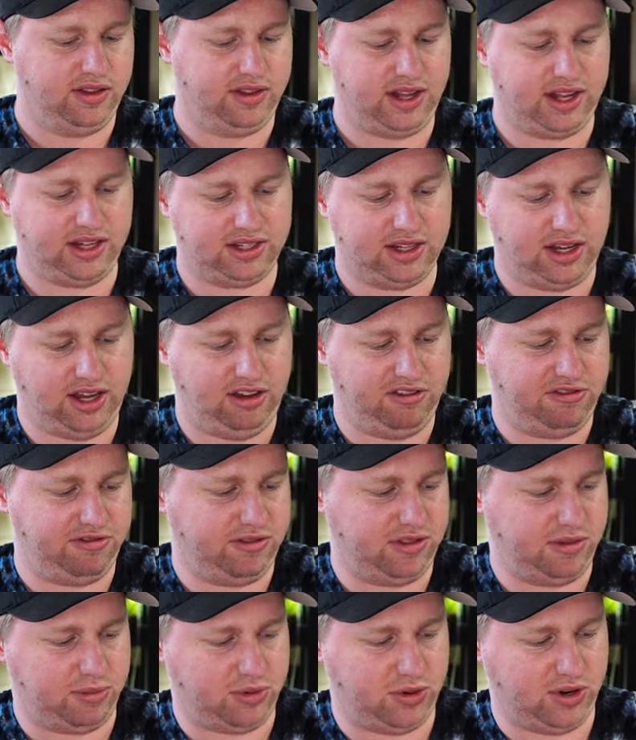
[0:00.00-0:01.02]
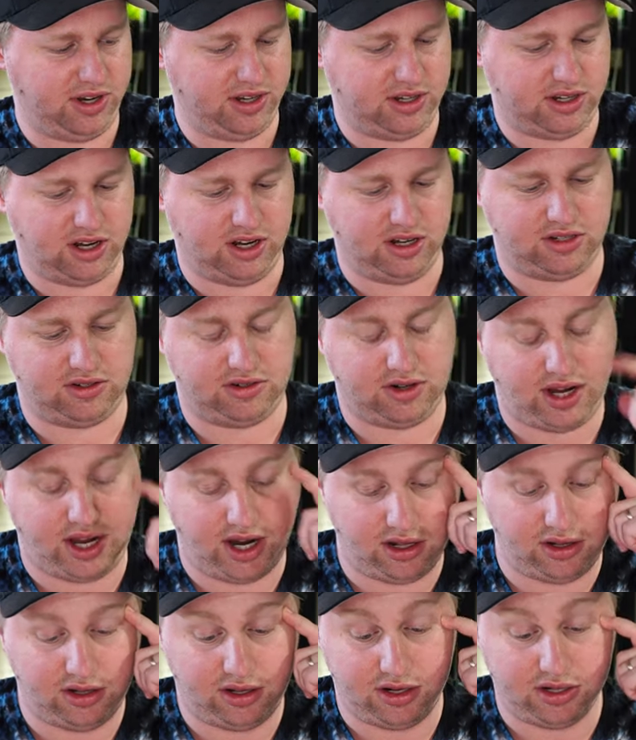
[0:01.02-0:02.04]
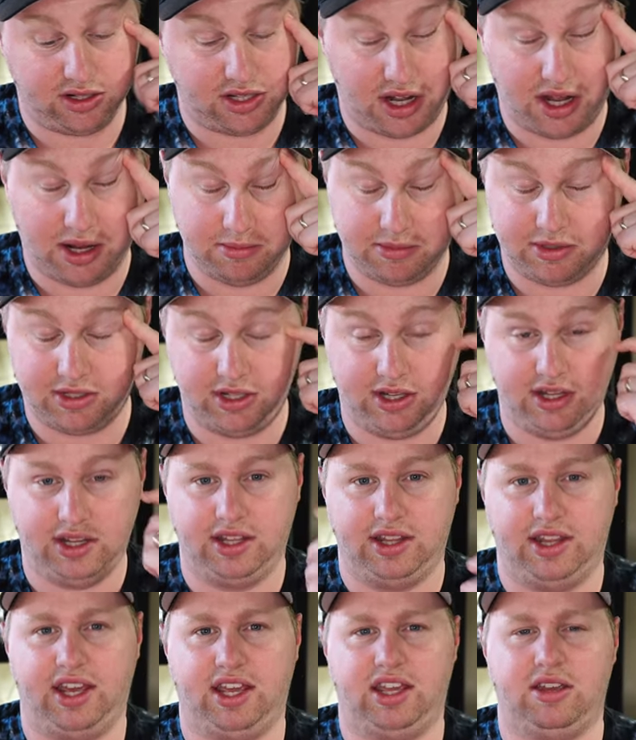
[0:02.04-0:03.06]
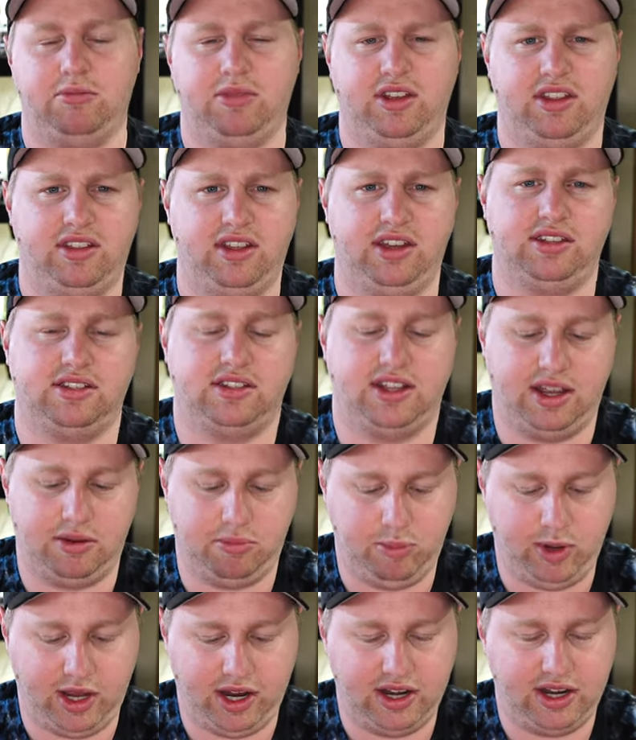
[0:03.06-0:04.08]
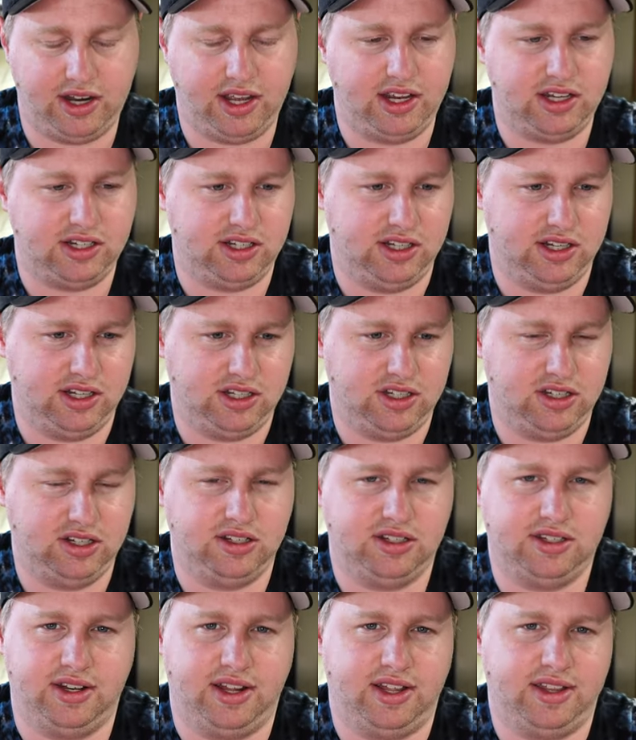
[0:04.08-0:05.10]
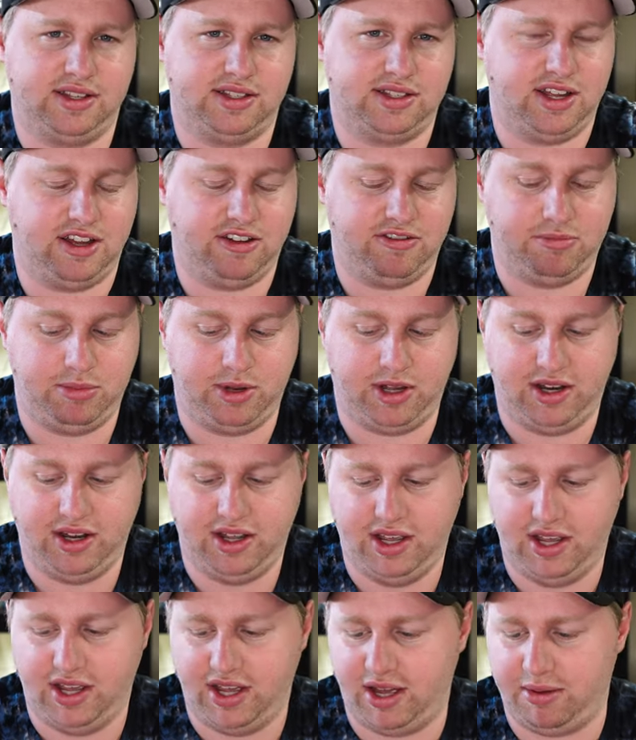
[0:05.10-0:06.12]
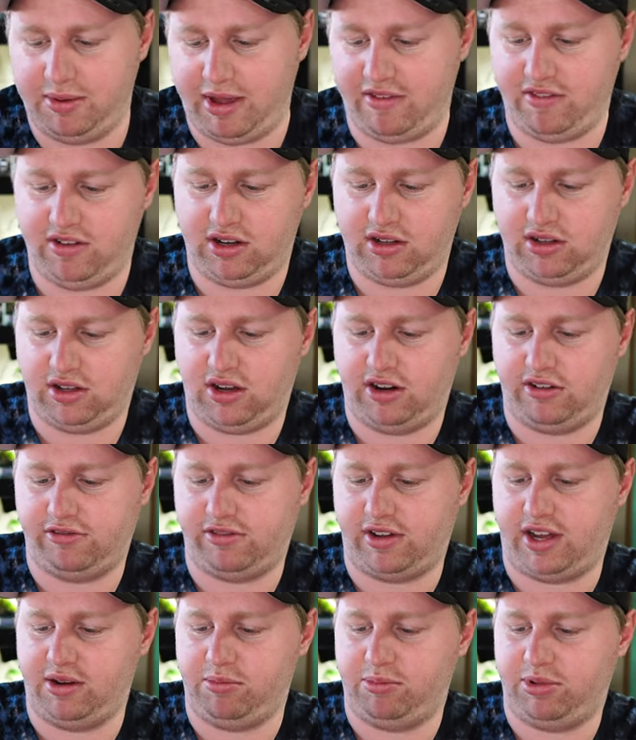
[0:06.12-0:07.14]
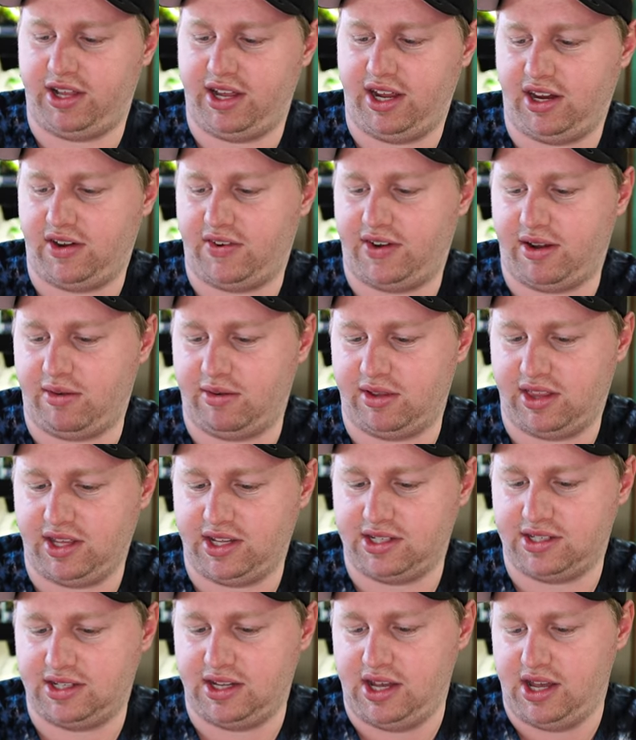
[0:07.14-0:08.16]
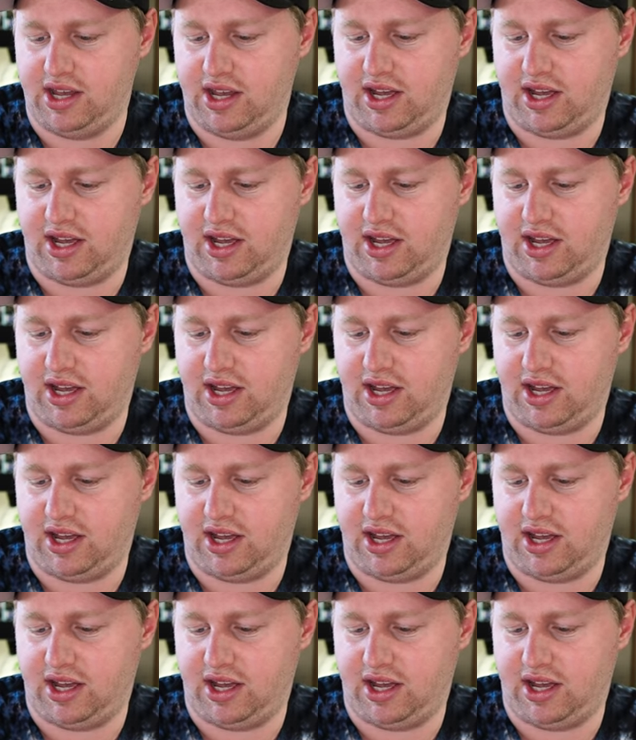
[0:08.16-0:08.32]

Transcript: that's if the print goes right. A lot of times there can be things like bed adhesion issues and other stuff, but I'm having a lot of fun playing around with this.